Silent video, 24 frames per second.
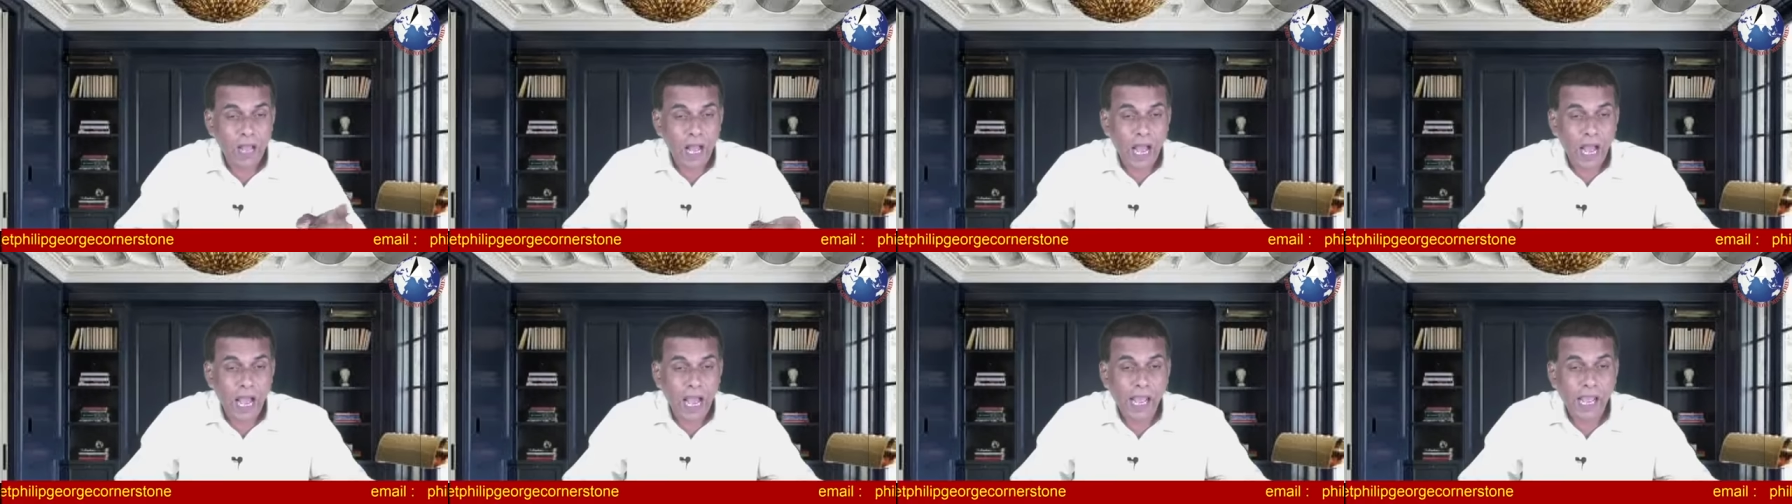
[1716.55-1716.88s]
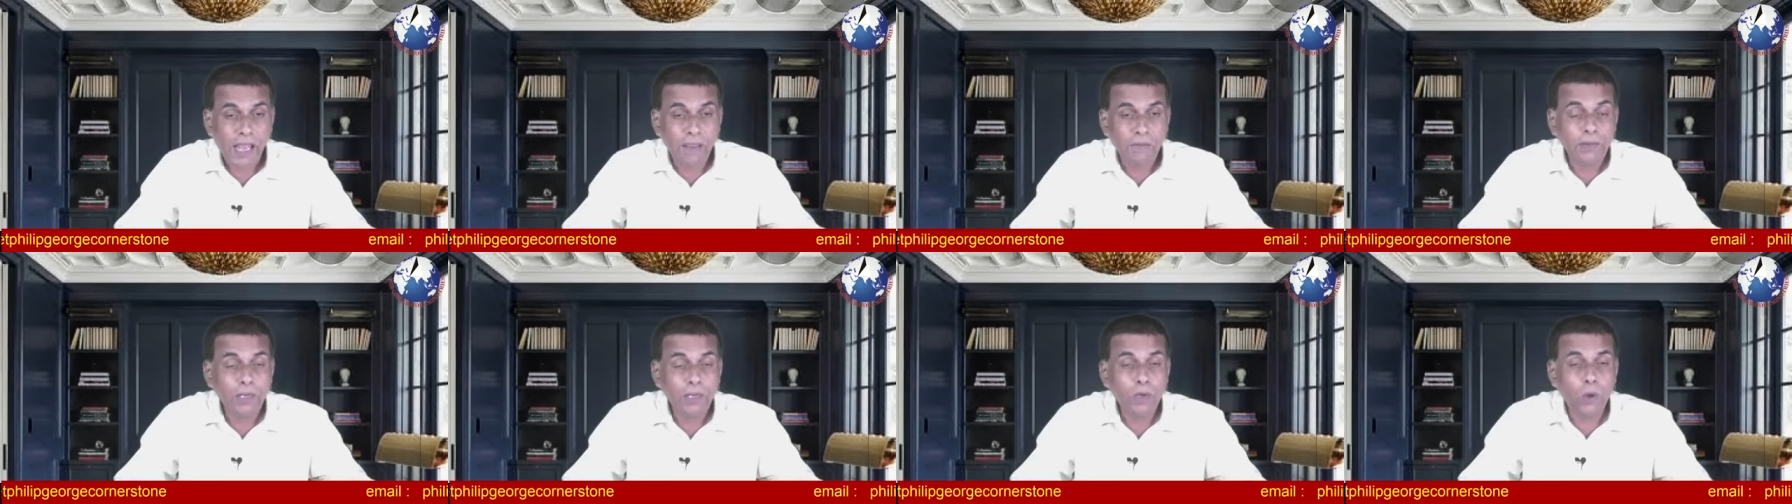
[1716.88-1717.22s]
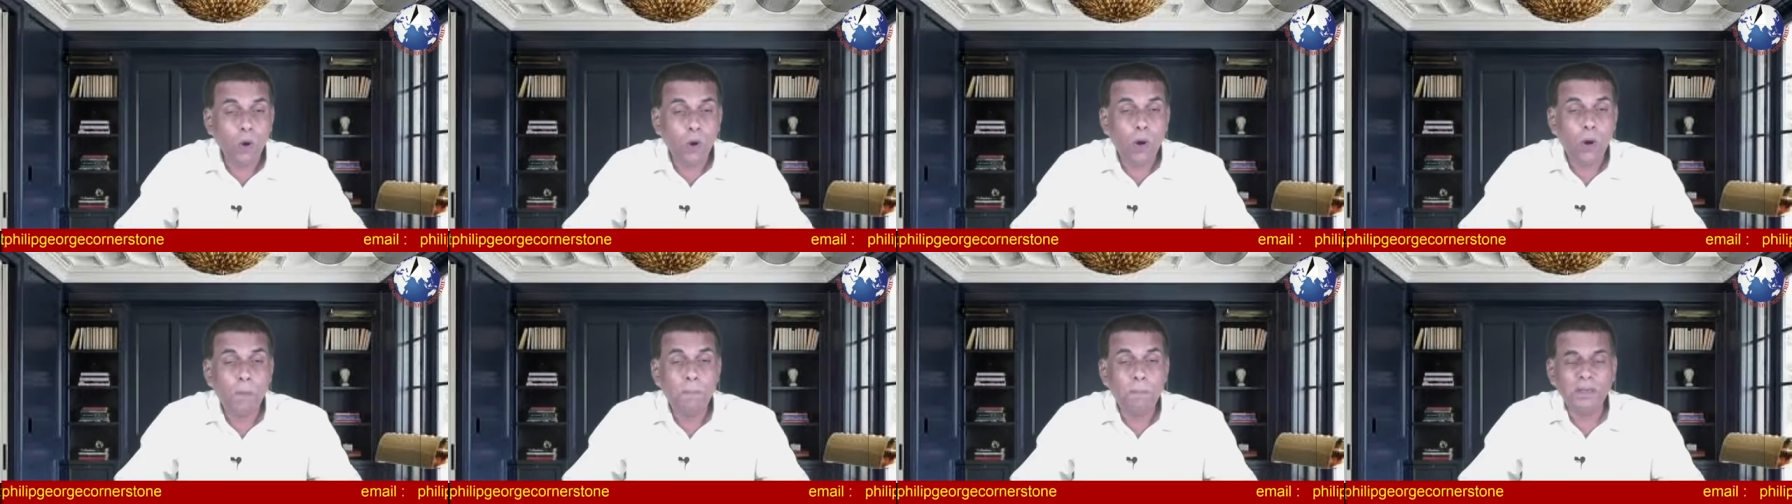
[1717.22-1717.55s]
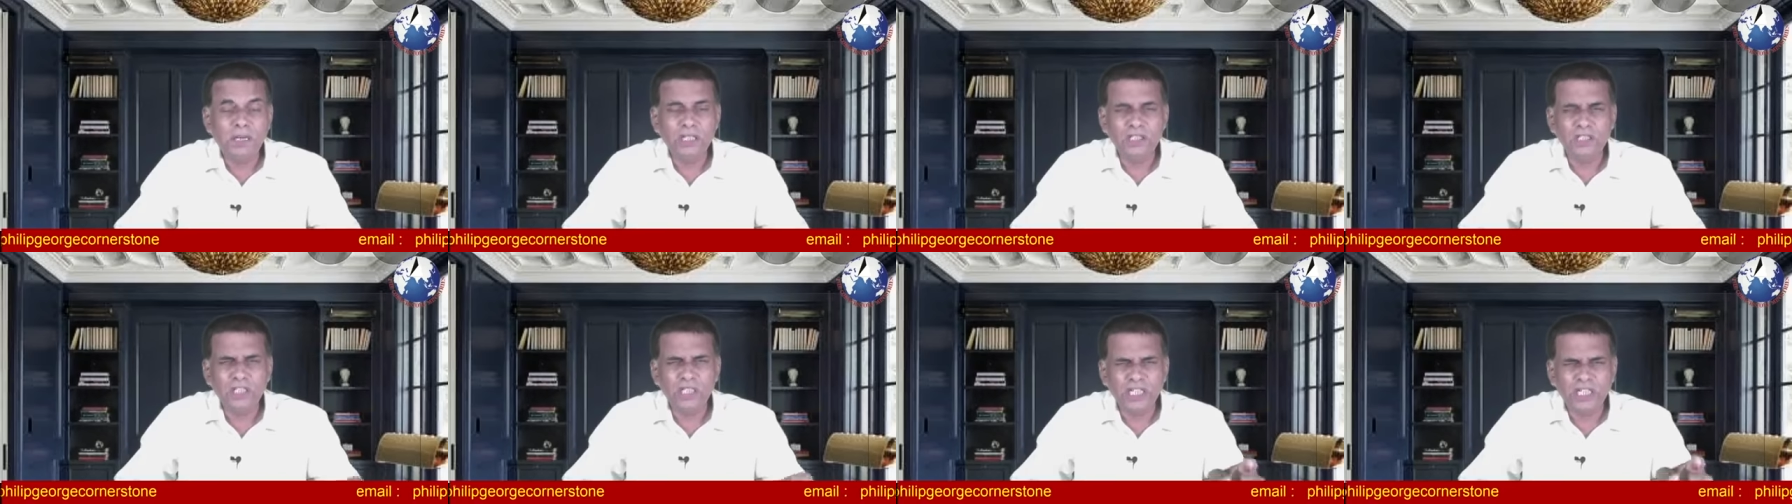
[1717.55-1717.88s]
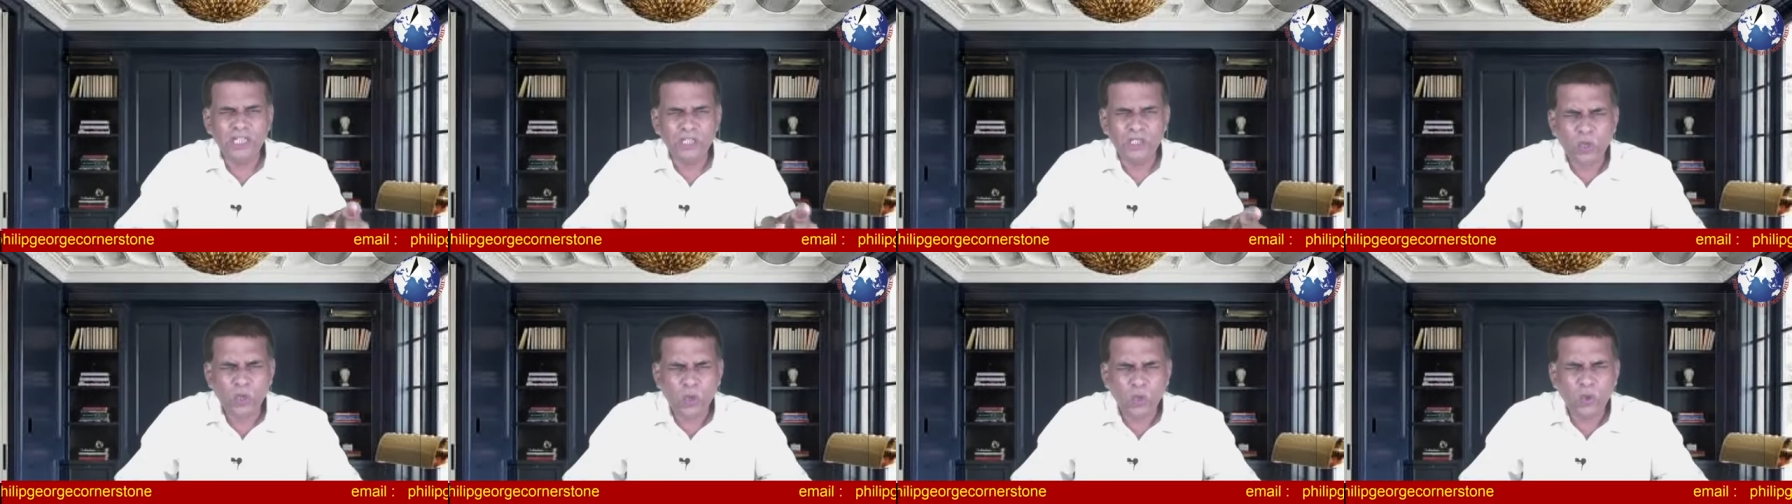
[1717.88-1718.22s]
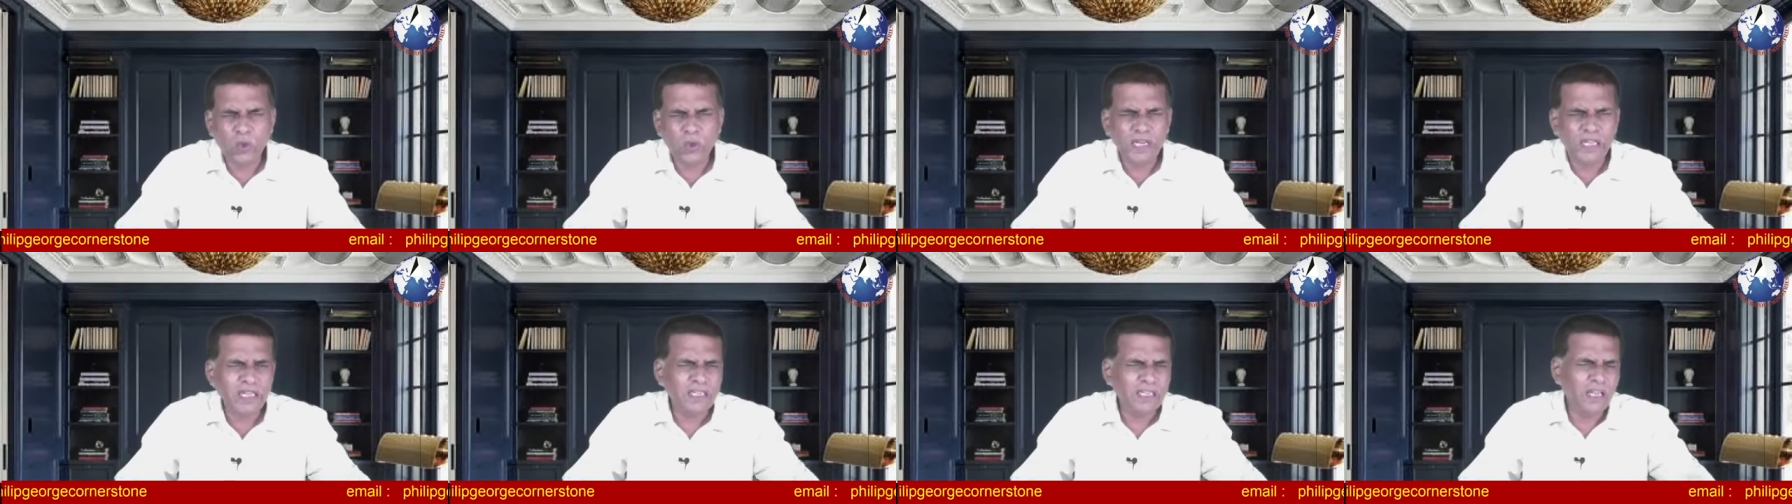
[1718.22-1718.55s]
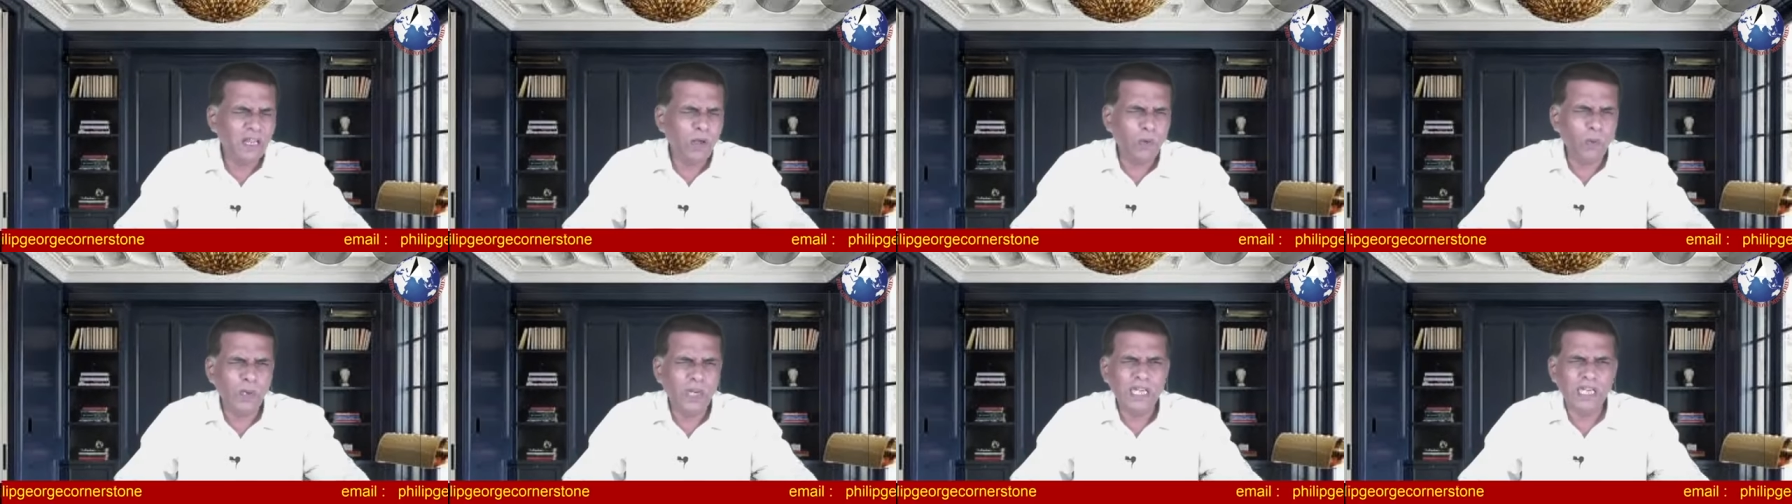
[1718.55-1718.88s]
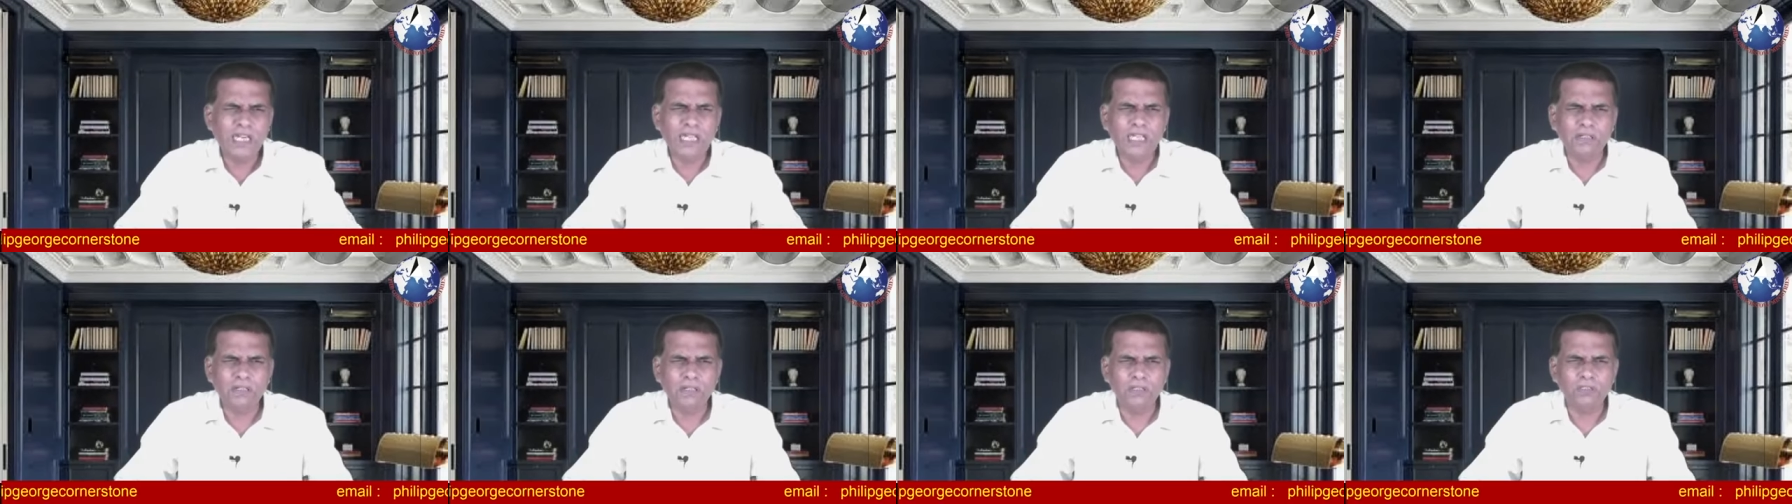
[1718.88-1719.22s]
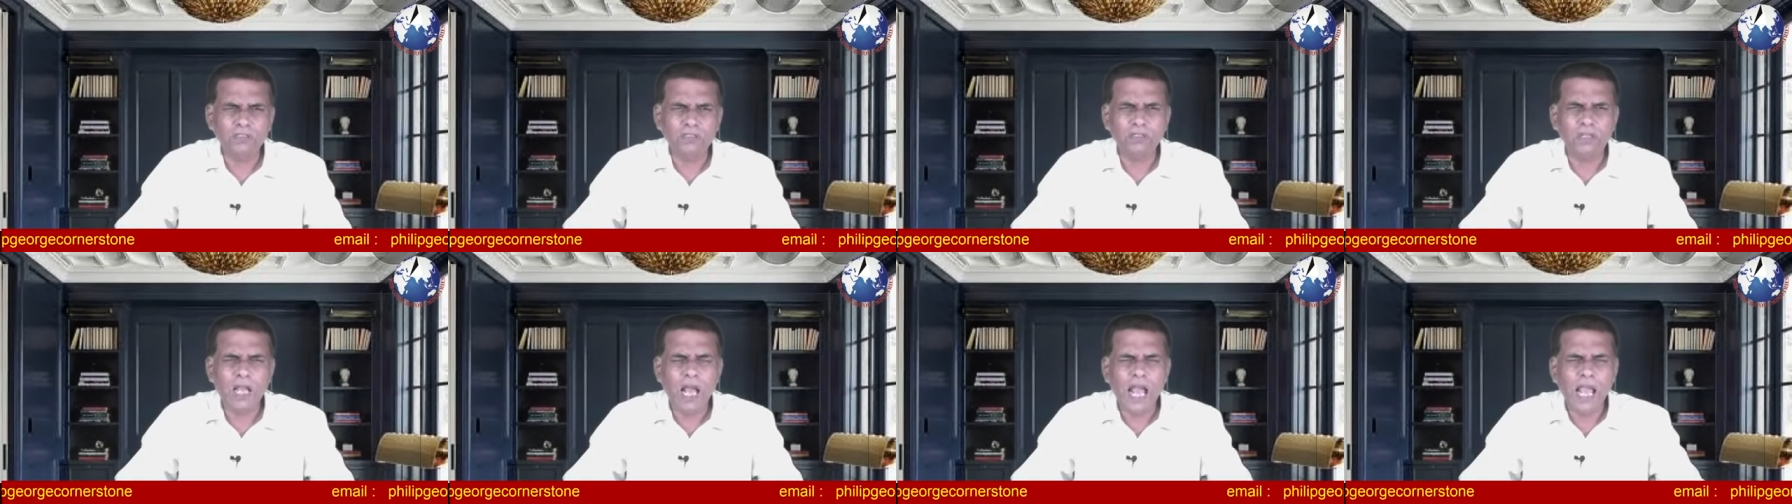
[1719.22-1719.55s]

I will open the door in the wilderness.